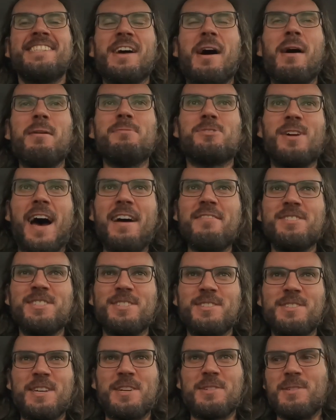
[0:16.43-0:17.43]
so I'm driving
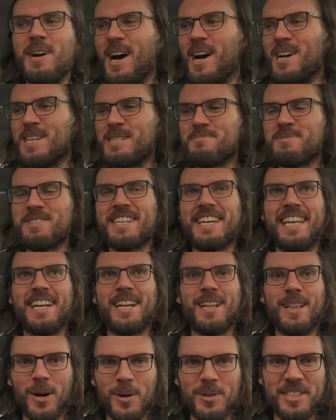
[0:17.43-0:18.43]
to the garage. I'm gonna
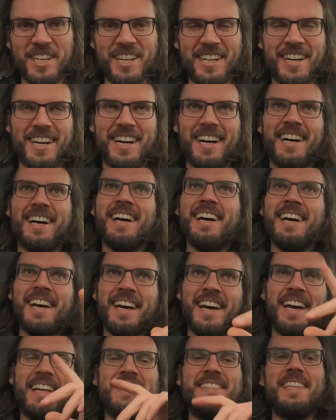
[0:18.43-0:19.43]
get a loaner car,
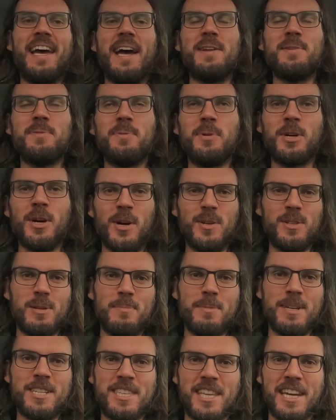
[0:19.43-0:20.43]
and then we'll go
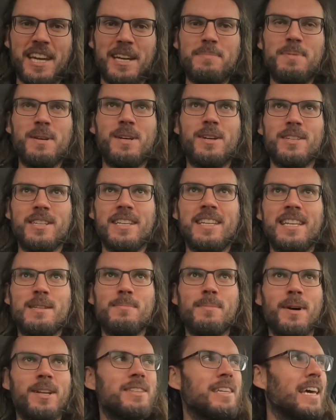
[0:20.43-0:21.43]
to Maastricht because it
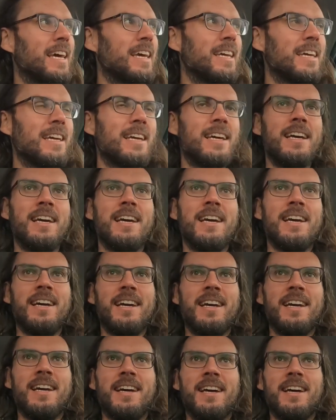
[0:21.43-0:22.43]
is Monday.
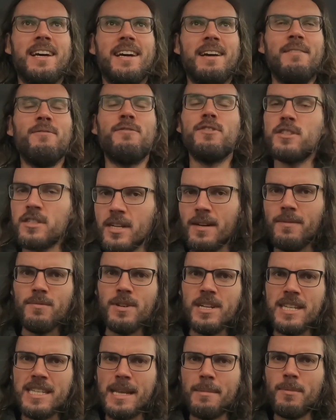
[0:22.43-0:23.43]
And for some
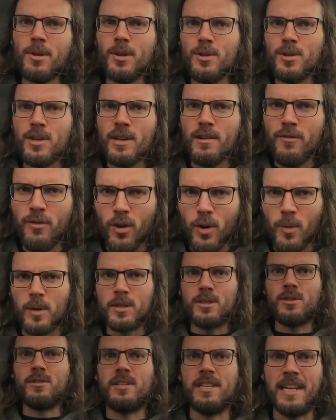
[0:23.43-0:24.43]
reason, I'm not looking
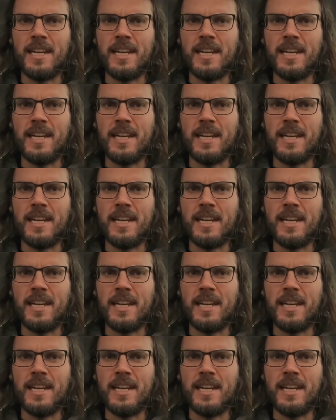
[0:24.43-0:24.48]
forward to